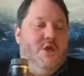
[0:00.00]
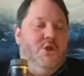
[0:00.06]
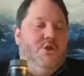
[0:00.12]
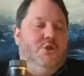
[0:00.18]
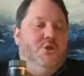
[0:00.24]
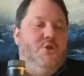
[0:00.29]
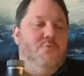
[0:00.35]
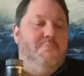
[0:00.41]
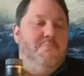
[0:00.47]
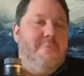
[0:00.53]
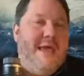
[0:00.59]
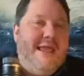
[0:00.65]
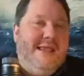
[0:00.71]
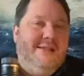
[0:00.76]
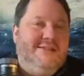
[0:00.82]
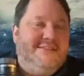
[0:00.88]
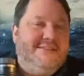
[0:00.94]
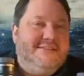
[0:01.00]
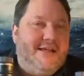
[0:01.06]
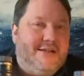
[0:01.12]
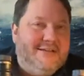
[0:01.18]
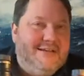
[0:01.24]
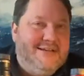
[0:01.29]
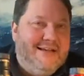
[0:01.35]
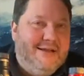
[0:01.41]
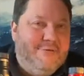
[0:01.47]
you may
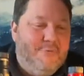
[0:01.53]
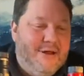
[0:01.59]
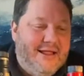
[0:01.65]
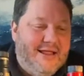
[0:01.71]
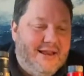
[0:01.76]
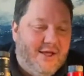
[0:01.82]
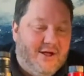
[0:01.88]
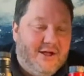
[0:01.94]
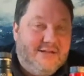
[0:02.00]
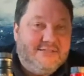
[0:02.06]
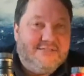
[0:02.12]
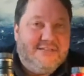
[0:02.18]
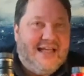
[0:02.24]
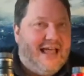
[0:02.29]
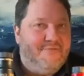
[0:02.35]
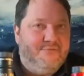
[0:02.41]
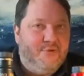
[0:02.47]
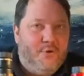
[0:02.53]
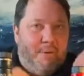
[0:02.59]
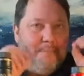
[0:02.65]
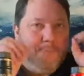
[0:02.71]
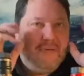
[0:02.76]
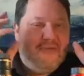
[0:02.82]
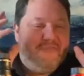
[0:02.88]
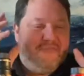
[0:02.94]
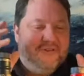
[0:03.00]
suddenly realise, have your
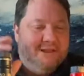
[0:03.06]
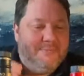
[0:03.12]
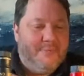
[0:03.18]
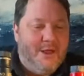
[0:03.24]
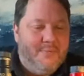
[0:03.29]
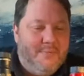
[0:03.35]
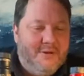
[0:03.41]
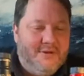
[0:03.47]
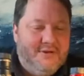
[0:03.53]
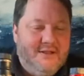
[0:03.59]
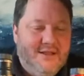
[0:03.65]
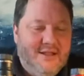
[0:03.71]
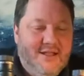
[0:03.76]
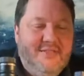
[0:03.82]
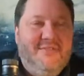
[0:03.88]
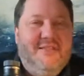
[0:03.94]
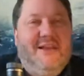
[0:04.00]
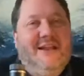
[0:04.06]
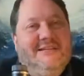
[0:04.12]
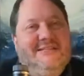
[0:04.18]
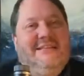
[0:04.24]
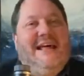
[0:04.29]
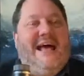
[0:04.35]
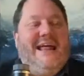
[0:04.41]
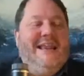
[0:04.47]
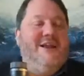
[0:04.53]
epiphany moment, that it's
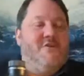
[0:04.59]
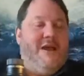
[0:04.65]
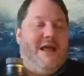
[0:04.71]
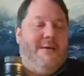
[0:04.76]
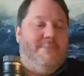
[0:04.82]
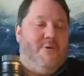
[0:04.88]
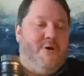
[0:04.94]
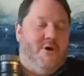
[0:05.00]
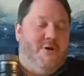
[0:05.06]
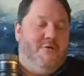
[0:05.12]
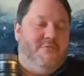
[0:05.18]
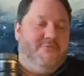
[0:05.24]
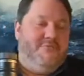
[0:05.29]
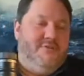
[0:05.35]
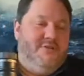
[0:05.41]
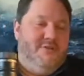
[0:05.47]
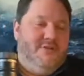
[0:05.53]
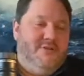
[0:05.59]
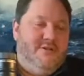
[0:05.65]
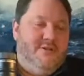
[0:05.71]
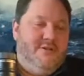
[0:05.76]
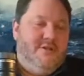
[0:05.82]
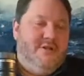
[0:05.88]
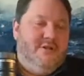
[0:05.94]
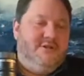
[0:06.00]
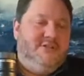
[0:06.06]
an anagram of
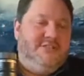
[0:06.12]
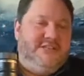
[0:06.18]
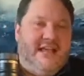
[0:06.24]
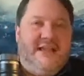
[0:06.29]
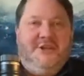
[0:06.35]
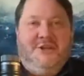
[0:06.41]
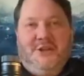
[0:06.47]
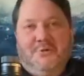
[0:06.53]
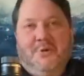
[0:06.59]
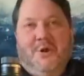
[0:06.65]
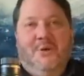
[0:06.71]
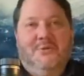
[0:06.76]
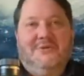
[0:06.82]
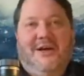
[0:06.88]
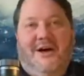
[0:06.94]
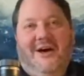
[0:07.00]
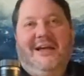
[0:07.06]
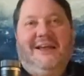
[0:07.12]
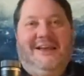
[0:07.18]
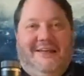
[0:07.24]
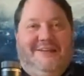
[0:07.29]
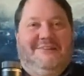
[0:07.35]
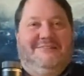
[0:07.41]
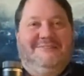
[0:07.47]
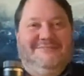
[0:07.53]
10-year-old Isla.